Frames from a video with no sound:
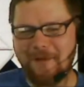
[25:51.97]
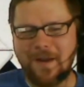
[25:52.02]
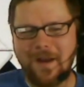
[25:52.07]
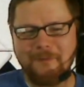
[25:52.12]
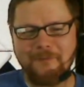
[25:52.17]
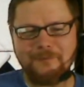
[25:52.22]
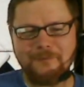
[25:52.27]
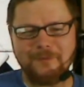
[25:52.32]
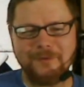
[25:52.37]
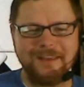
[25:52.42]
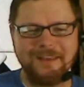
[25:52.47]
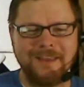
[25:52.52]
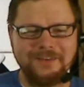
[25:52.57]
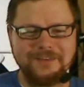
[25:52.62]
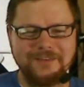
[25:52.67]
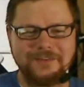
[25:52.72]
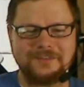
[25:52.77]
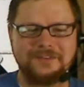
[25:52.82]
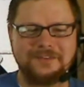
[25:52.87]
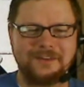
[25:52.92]
I'm really
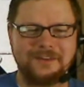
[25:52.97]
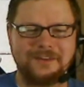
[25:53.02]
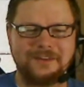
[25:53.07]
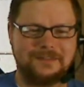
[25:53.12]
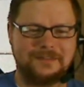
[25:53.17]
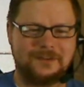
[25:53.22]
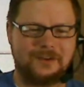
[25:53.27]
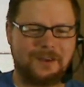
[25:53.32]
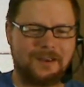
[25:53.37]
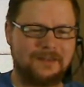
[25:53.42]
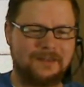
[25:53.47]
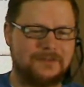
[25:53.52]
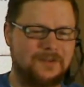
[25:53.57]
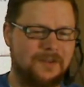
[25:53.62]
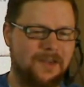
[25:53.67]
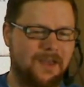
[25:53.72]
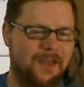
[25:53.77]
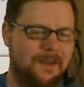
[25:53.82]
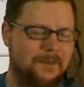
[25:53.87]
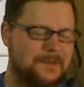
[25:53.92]
interested in this.
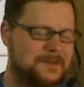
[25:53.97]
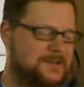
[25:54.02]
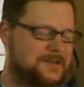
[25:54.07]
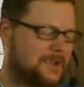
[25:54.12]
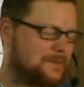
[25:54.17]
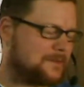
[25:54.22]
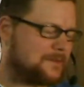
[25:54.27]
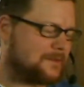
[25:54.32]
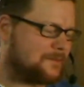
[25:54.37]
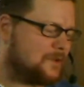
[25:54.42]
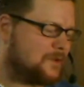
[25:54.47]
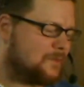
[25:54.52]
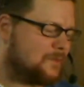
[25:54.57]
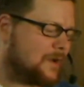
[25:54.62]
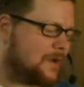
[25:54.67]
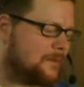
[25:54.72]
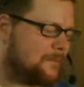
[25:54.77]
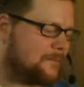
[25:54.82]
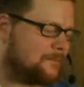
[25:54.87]
Craig, James, have you